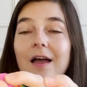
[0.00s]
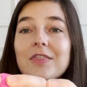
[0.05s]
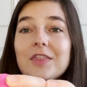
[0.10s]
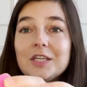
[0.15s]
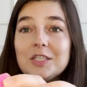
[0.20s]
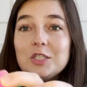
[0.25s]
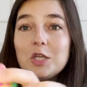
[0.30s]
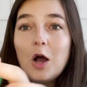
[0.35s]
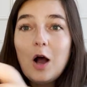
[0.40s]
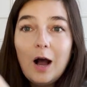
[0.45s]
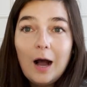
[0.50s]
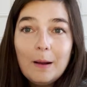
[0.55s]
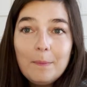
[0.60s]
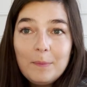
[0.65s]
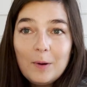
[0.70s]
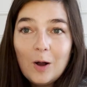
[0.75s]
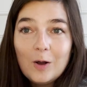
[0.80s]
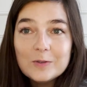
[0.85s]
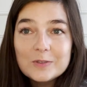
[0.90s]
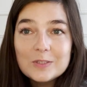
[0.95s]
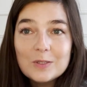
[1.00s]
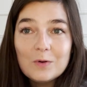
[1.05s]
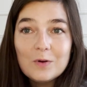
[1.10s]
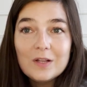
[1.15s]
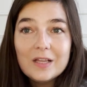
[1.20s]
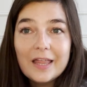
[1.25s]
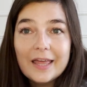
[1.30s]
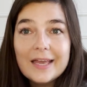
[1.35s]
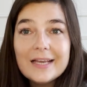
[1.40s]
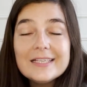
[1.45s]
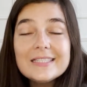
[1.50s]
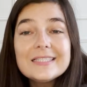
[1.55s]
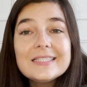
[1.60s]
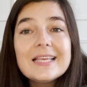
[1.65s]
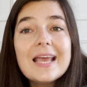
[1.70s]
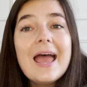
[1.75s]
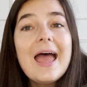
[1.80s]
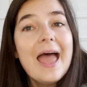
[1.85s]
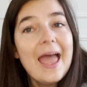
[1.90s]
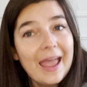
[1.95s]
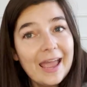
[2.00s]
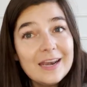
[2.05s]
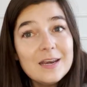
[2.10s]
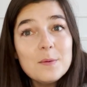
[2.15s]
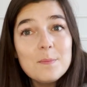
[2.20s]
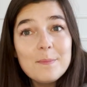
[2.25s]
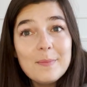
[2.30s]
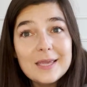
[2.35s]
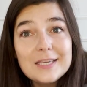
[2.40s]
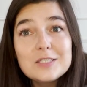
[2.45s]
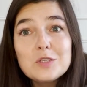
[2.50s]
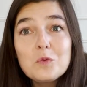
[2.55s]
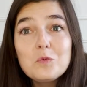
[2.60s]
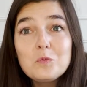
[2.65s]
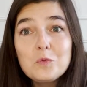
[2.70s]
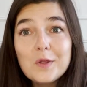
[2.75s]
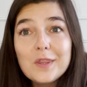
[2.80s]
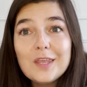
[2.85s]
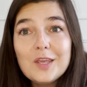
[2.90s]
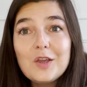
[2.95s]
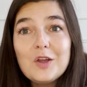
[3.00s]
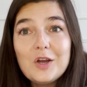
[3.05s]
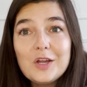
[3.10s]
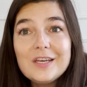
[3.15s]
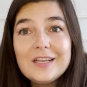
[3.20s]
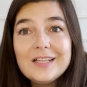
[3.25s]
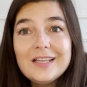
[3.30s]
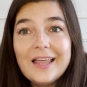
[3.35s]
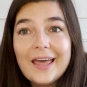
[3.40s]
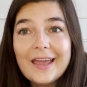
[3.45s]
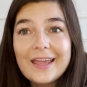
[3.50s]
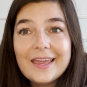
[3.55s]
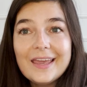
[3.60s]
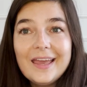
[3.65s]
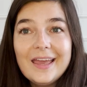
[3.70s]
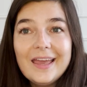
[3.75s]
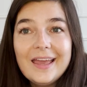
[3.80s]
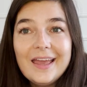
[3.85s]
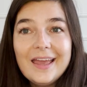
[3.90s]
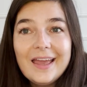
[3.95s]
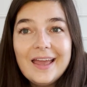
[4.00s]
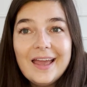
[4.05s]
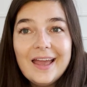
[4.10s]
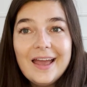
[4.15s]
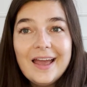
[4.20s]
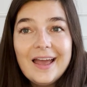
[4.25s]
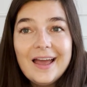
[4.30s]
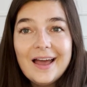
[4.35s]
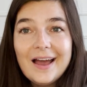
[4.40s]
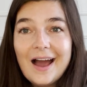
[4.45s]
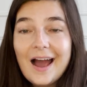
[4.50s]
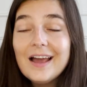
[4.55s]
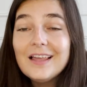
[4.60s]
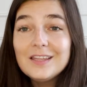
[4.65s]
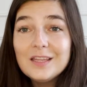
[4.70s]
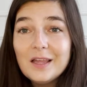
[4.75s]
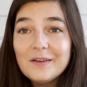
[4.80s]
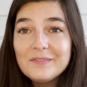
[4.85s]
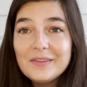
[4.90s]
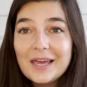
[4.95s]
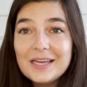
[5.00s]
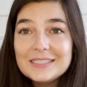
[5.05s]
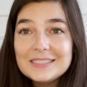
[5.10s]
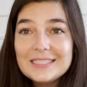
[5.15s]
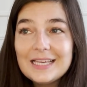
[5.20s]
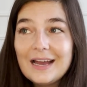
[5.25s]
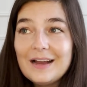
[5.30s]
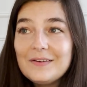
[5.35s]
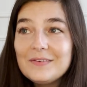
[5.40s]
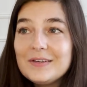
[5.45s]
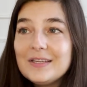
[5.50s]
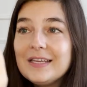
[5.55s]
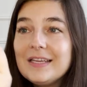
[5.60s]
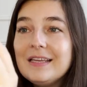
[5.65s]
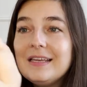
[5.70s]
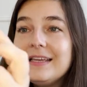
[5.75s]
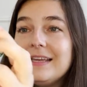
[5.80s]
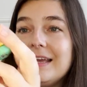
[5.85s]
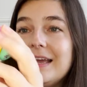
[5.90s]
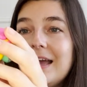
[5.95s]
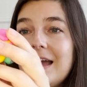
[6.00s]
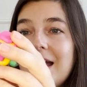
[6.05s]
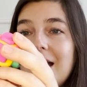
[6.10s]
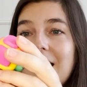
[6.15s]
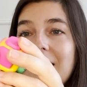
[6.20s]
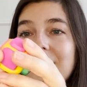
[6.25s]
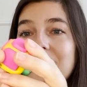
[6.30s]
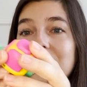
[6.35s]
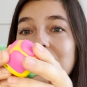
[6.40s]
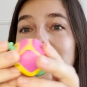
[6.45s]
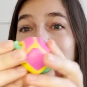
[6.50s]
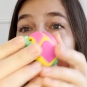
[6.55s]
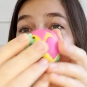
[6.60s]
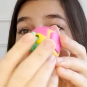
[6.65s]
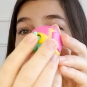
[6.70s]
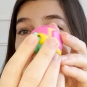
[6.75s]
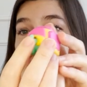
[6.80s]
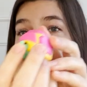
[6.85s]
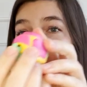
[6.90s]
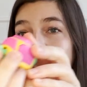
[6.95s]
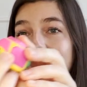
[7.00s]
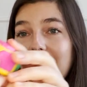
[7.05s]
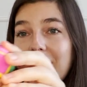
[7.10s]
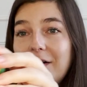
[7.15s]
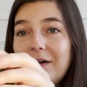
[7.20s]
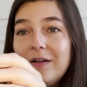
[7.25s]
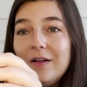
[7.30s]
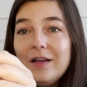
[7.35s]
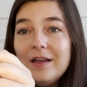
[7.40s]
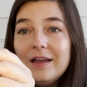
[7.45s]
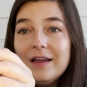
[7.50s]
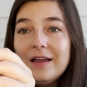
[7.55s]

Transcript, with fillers: The top also clicks and it makes a really good click. I love that sound. The tail